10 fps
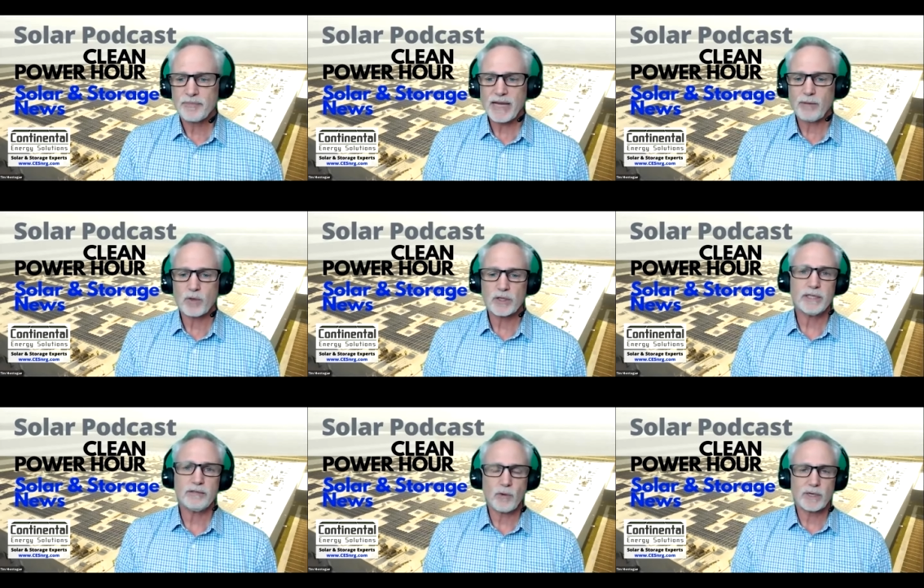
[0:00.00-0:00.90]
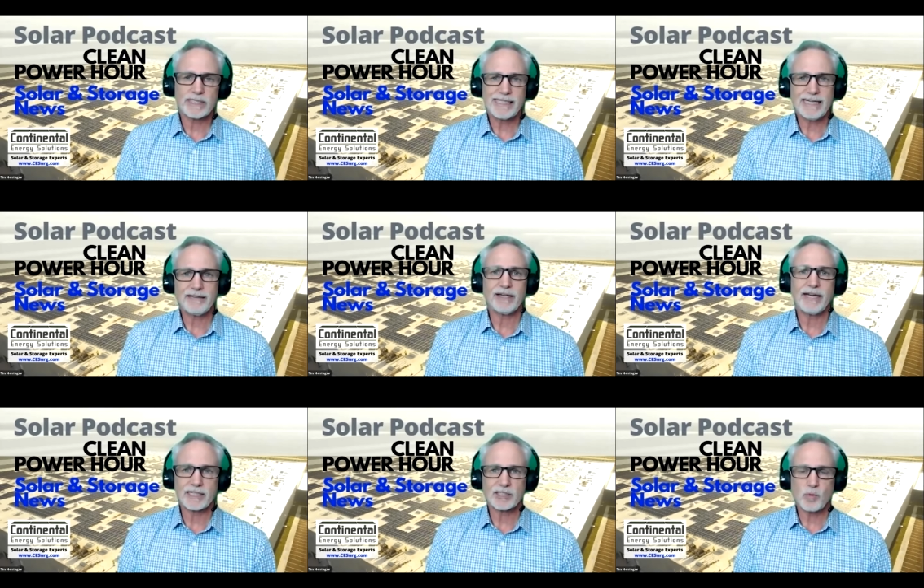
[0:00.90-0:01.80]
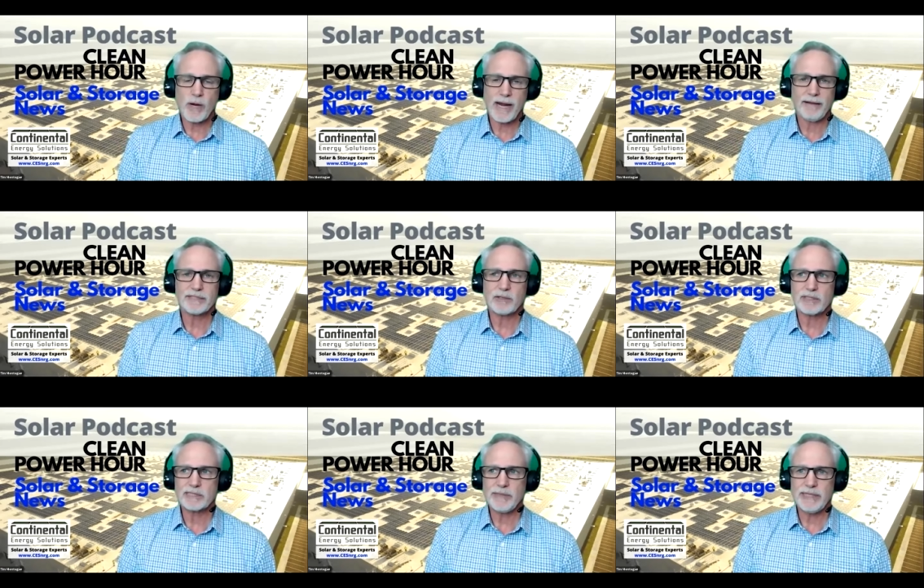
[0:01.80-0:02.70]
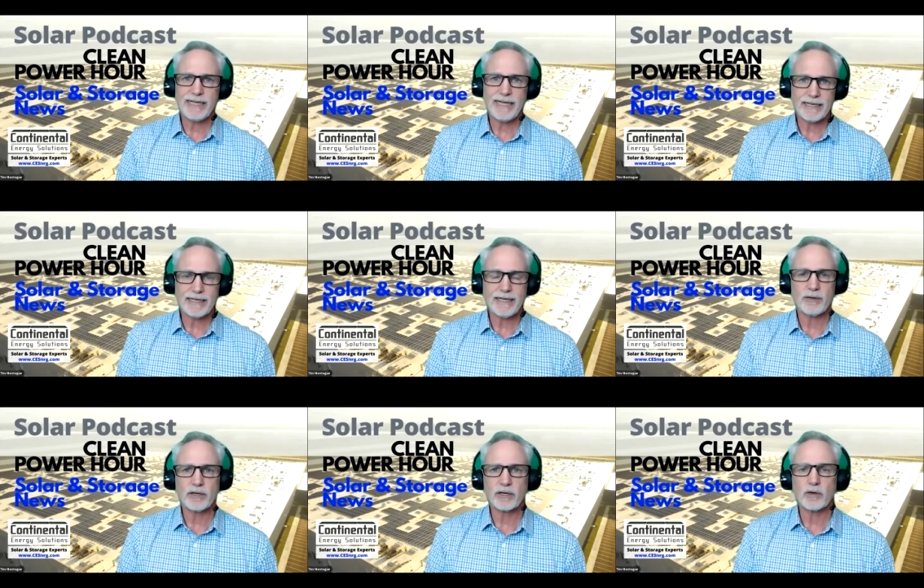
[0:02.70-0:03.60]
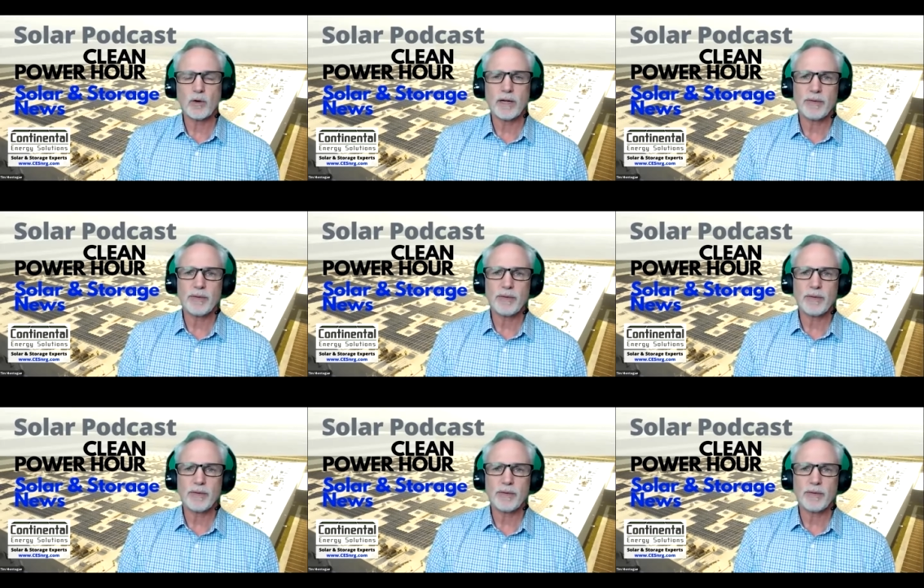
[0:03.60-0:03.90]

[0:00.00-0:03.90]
And we're looking forward to seeing the next wave, so to speak, hit here in Illinois.